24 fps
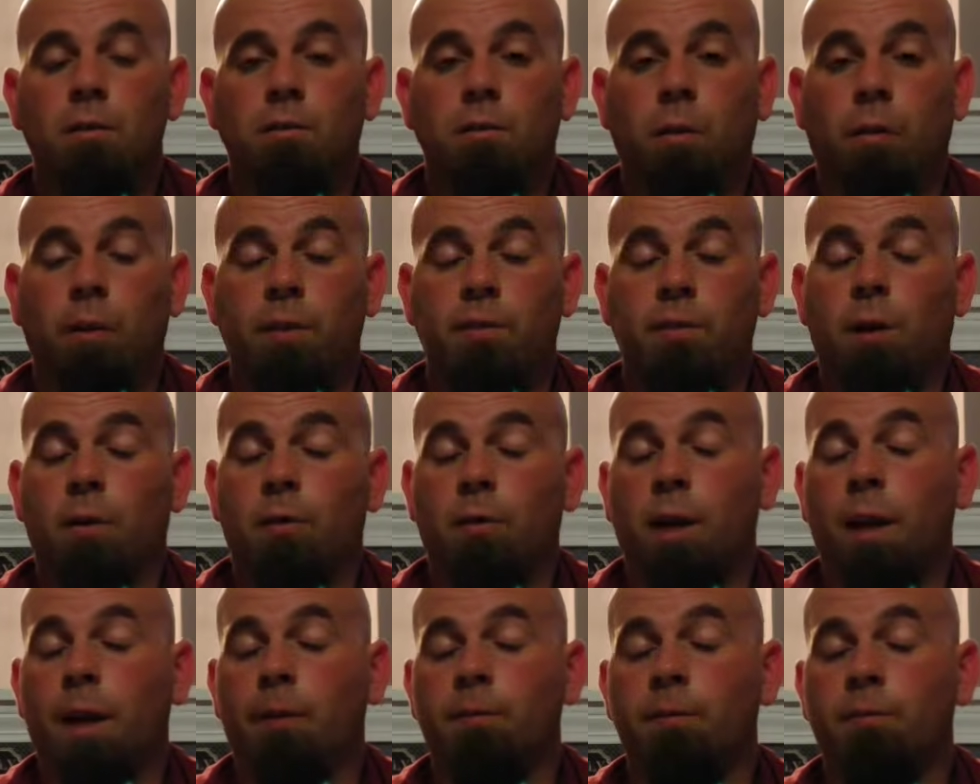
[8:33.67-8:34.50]
So that's
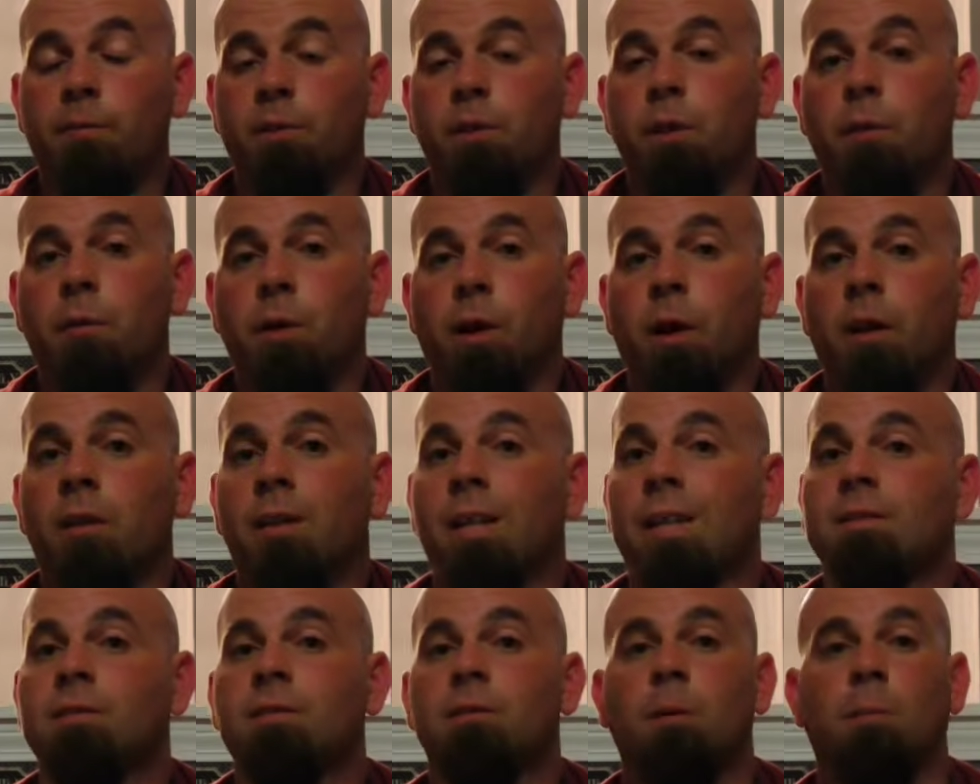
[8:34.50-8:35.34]
how I'm gonna have to redo it,
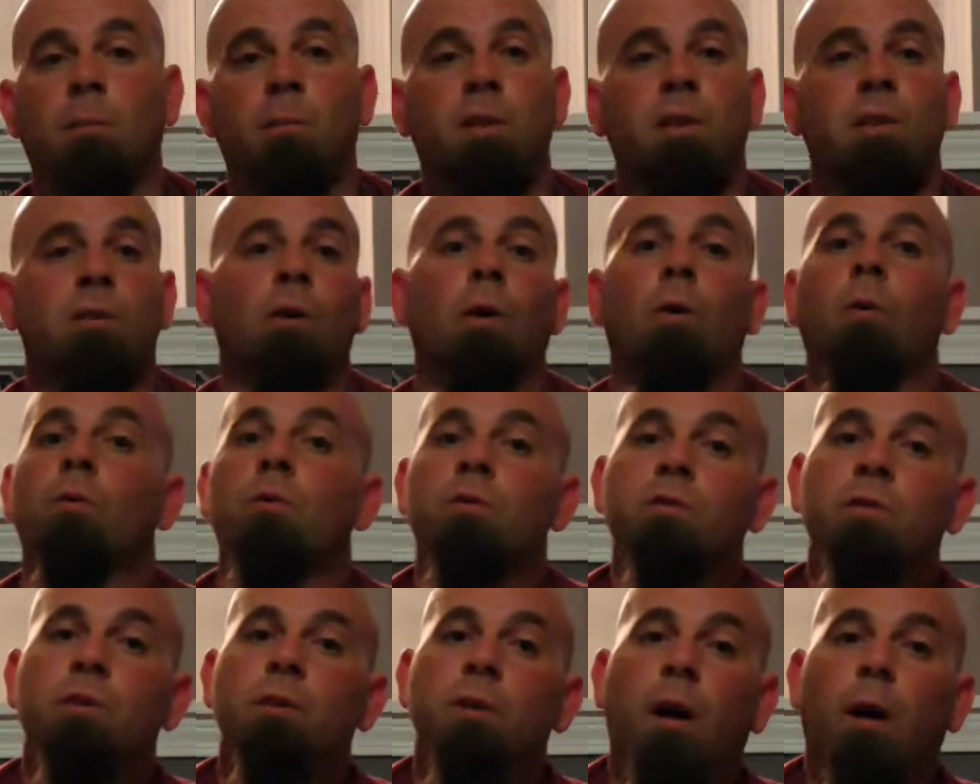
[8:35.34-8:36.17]
unless somebody
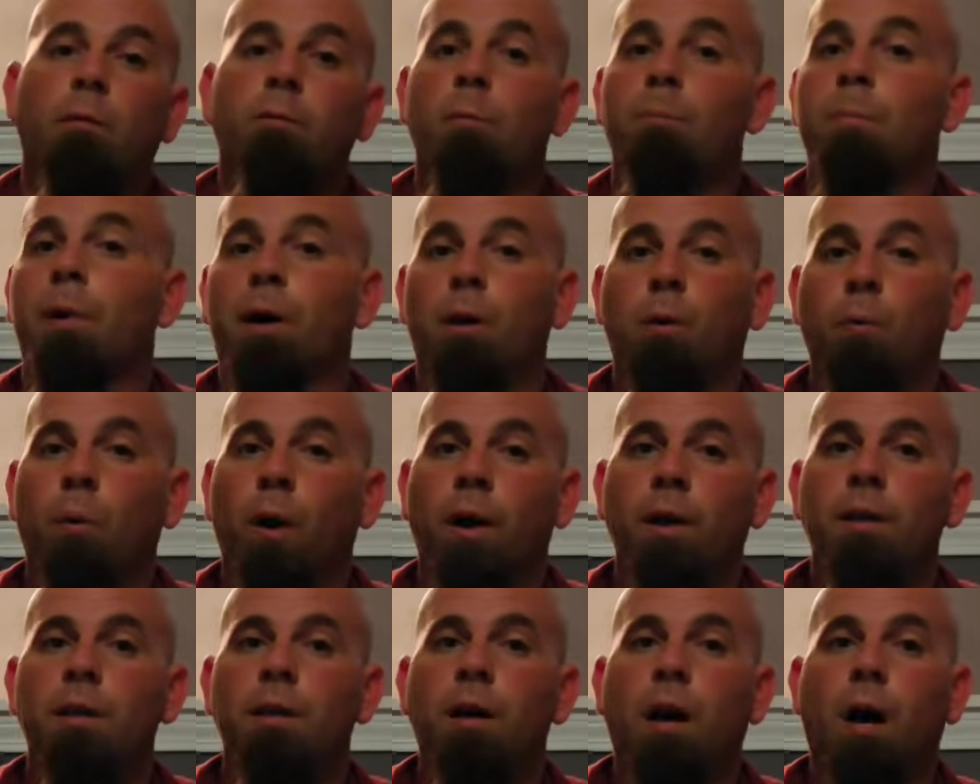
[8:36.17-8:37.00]
knows of a better
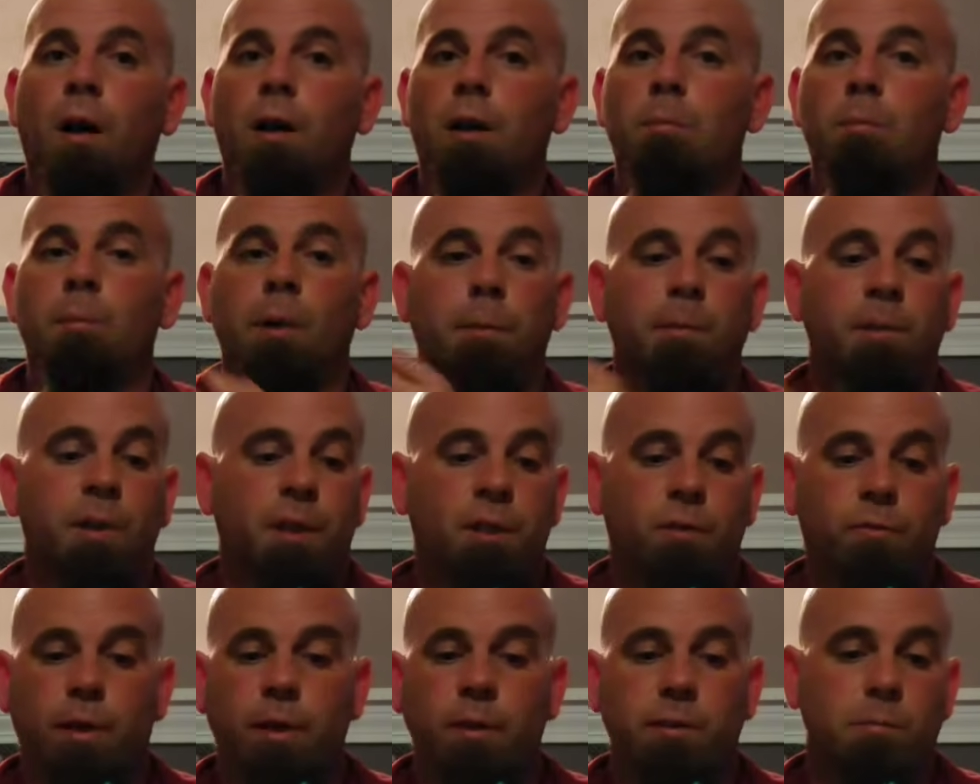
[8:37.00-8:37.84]
way how to
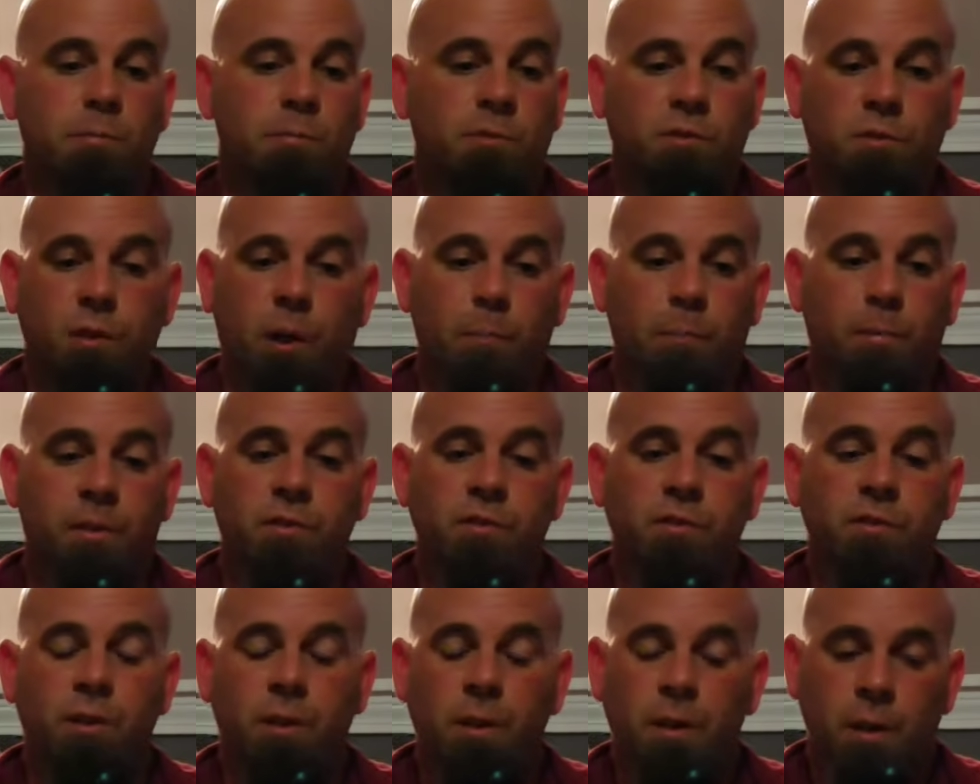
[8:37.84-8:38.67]
maybe create some
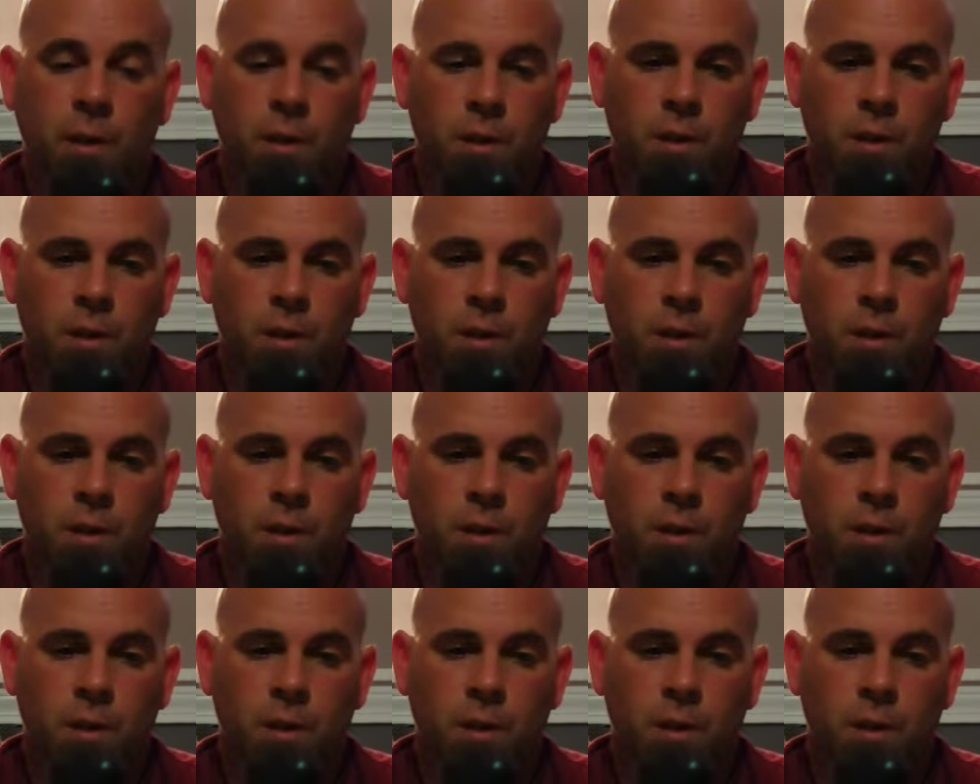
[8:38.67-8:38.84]
scuppers.